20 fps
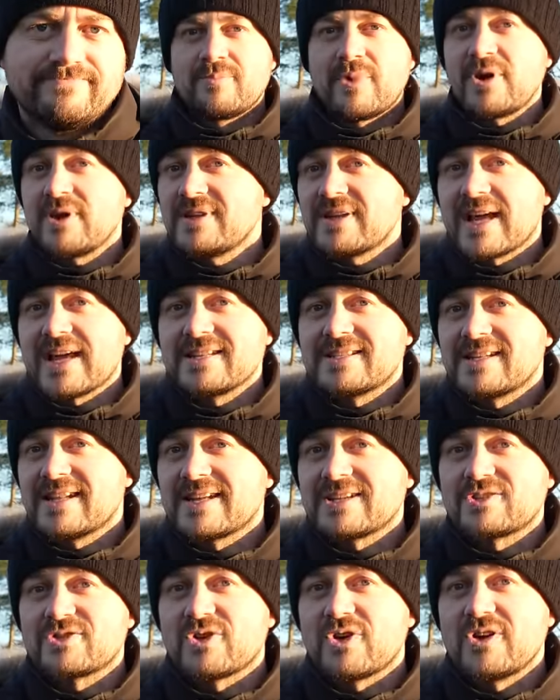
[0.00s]
But as it
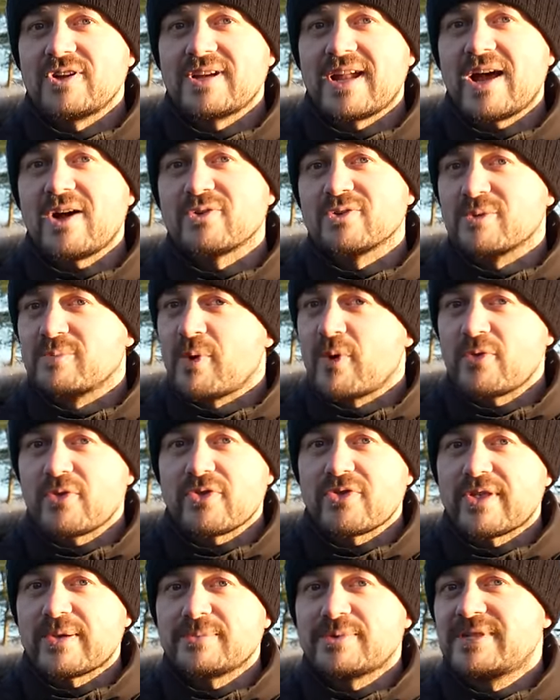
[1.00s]
has turned out, both
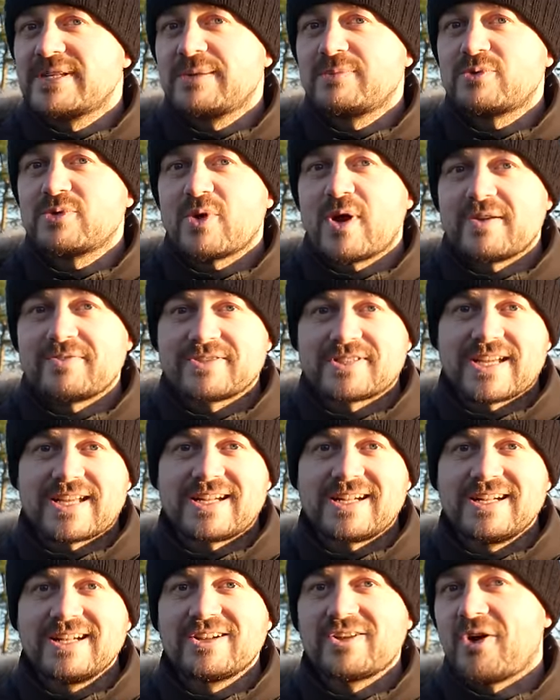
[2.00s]
of them seem to have
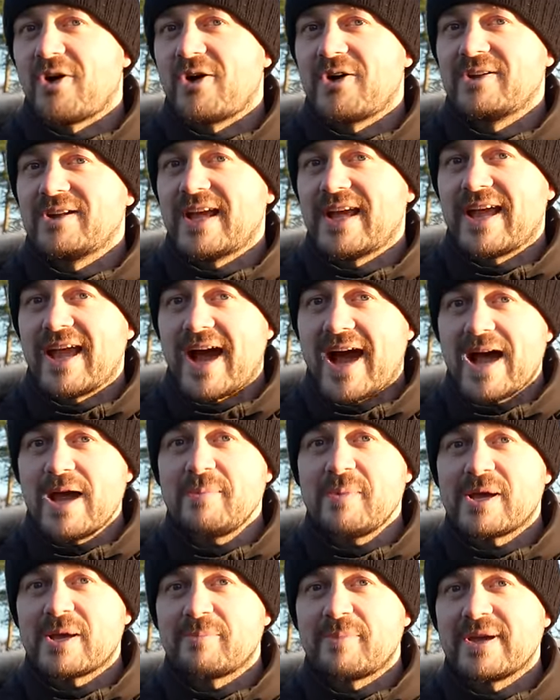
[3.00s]
settled on a high
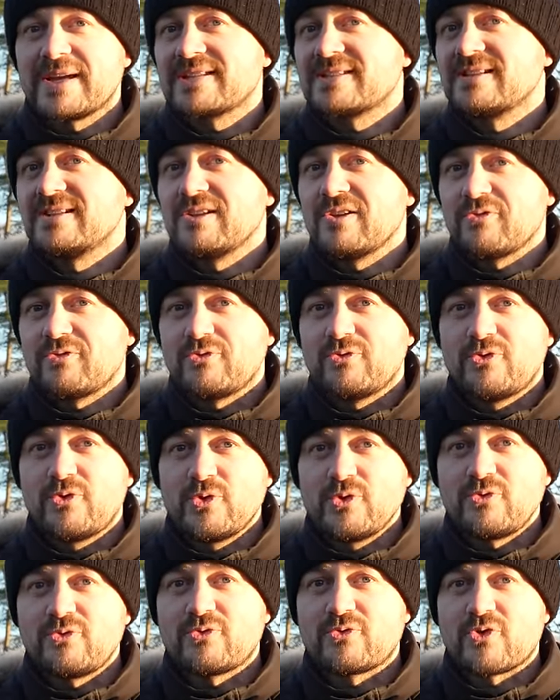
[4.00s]
megapixel,
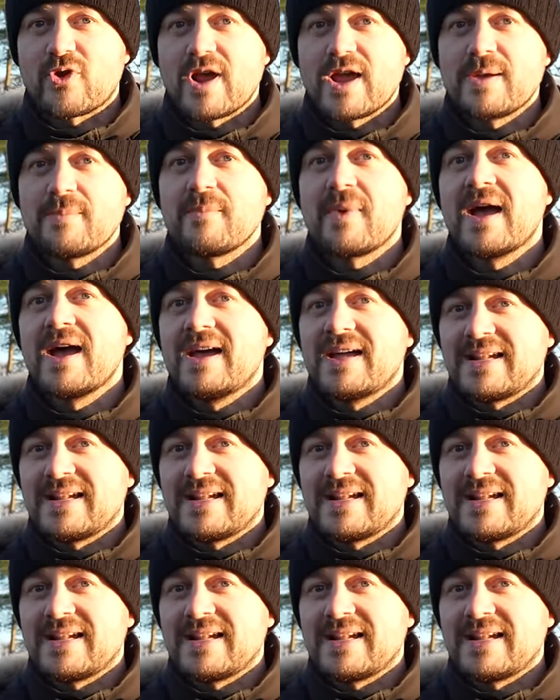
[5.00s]
full frame,